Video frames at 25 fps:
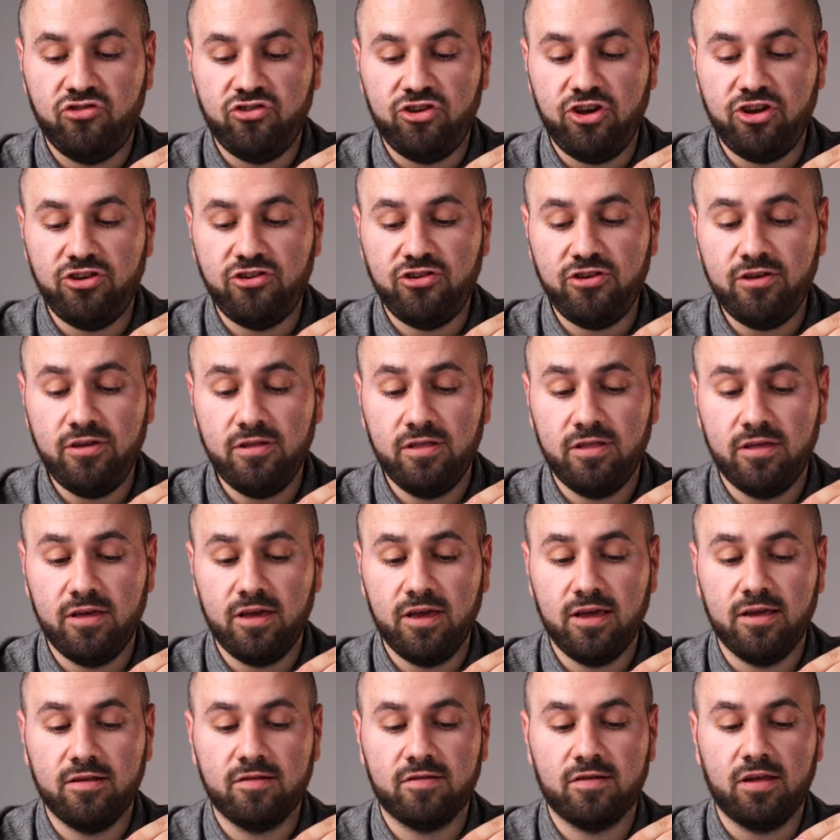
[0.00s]
changing
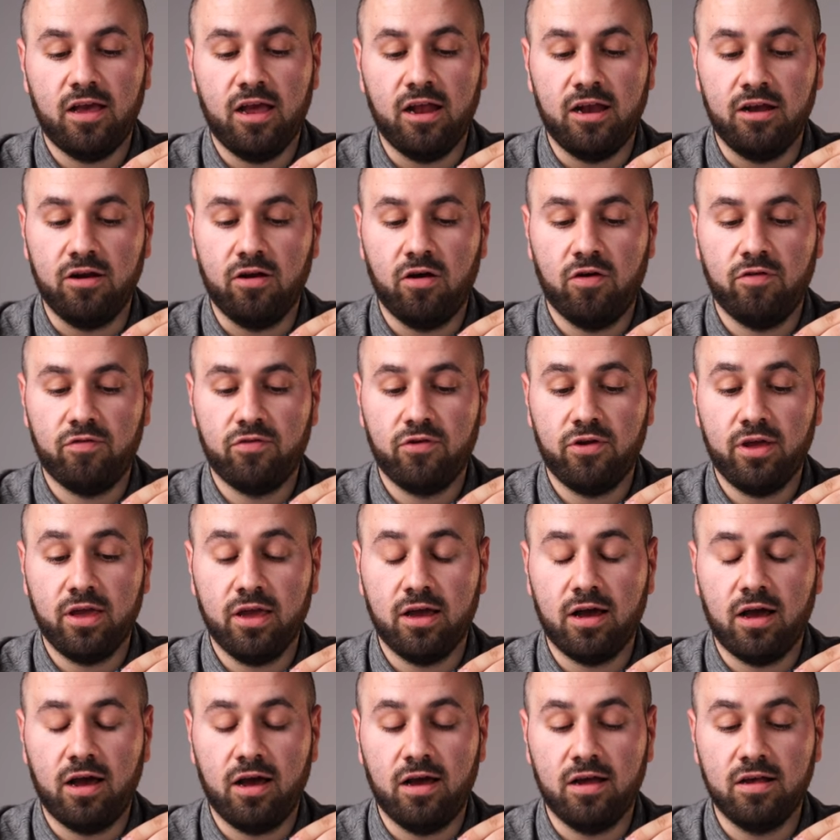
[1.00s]
things and
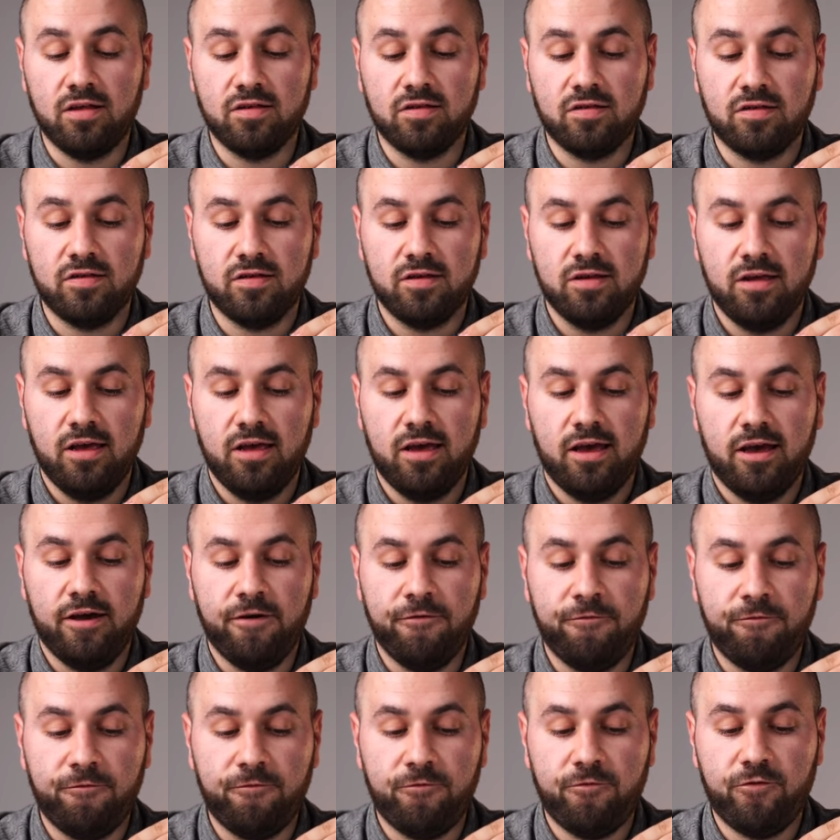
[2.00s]
offering us
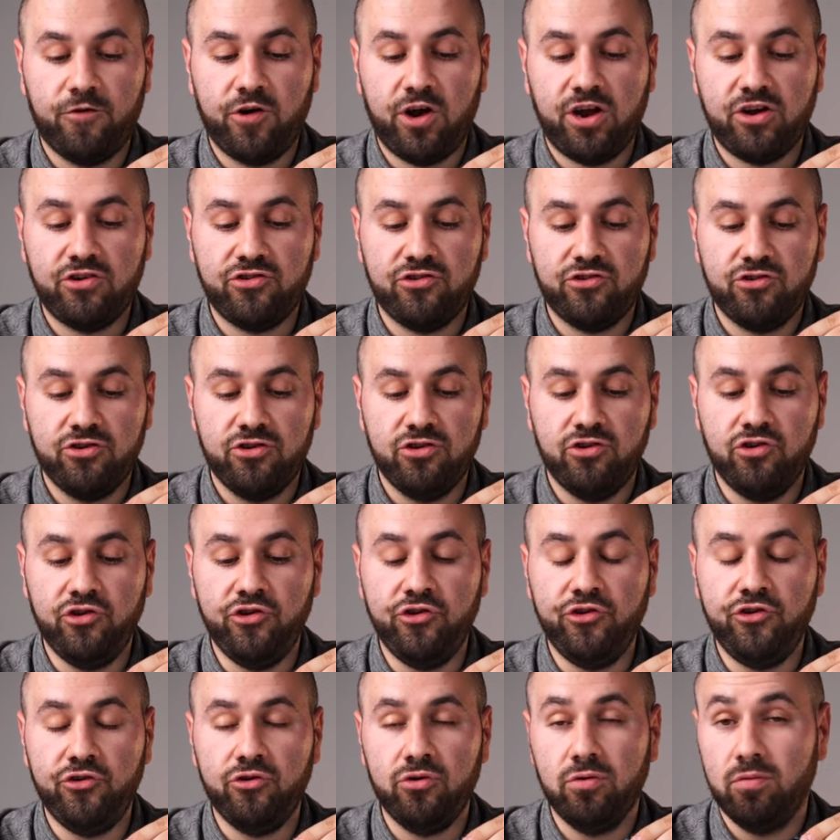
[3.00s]
a fresh
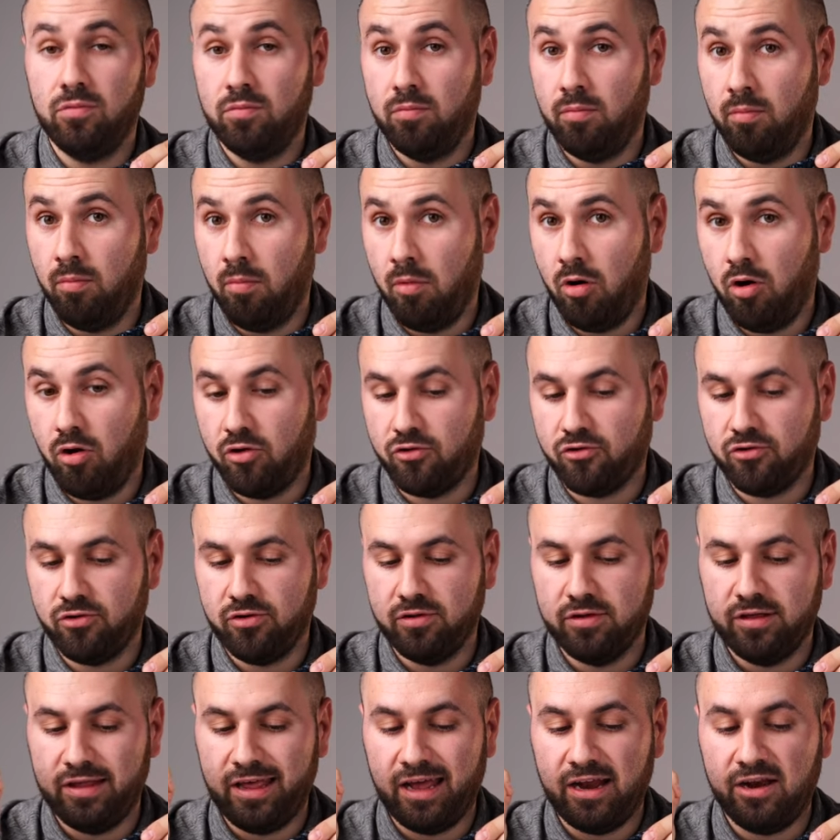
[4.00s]
new
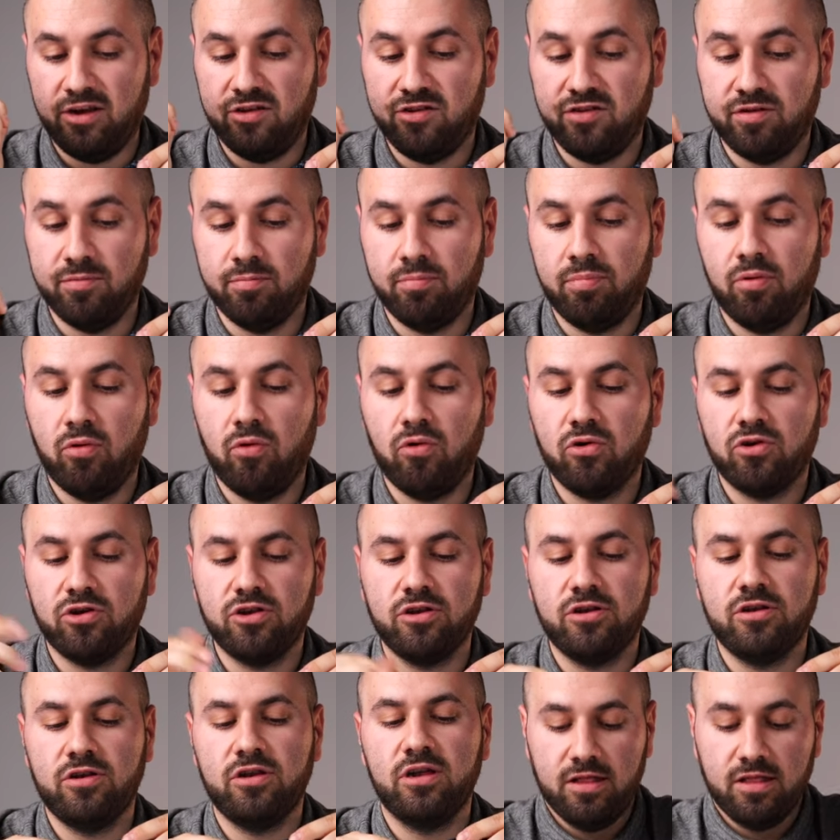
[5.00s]
model. That is
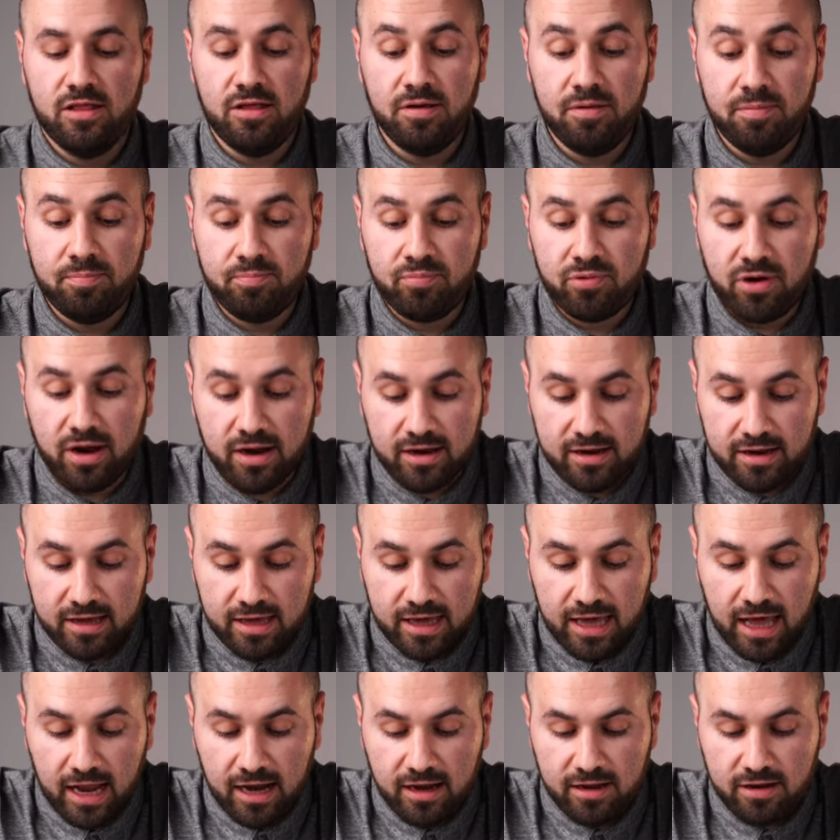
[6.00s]
important. The
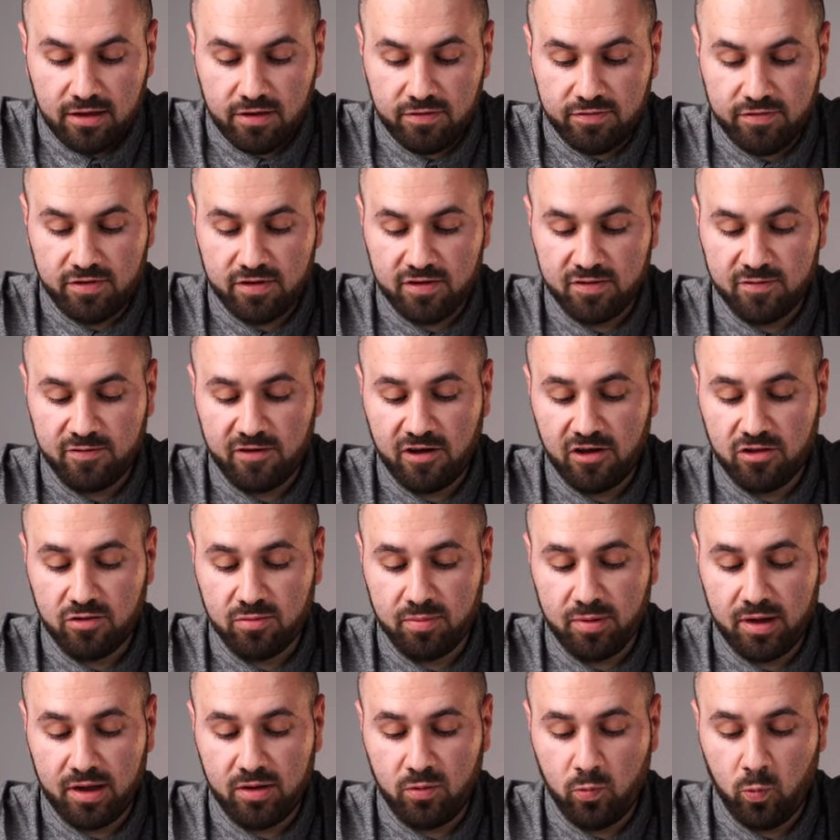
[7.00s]
practicality of this
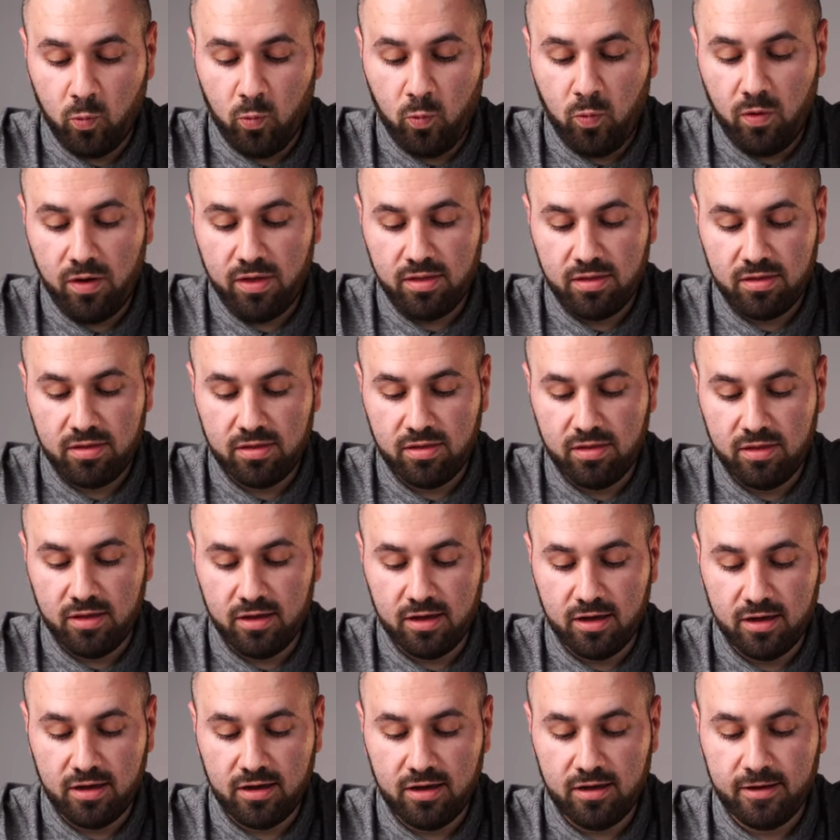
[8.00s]
fountain pen with
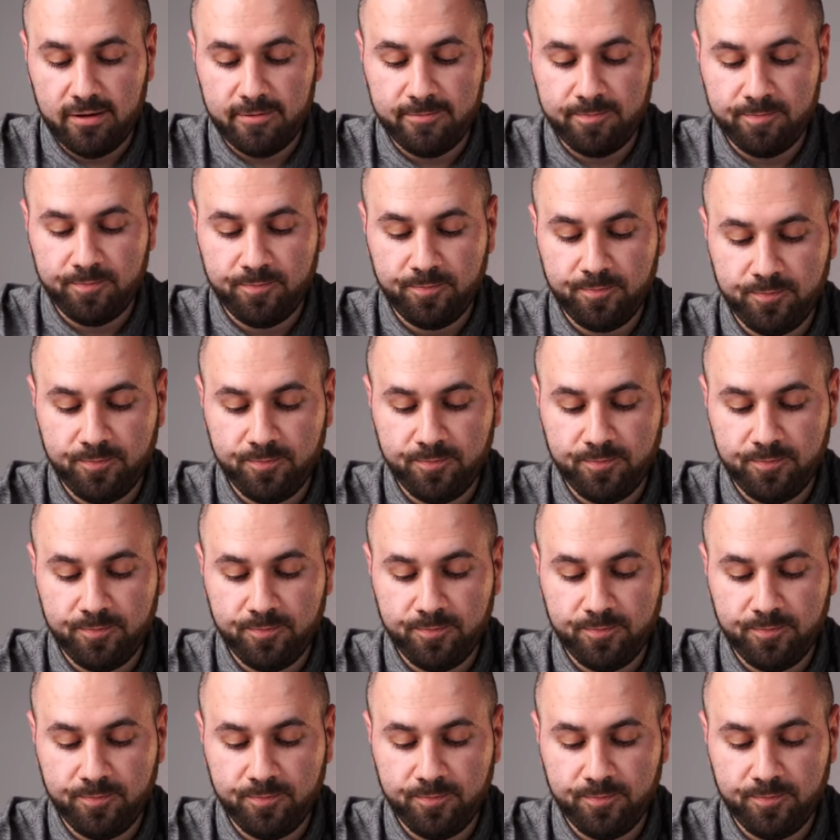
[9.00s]
the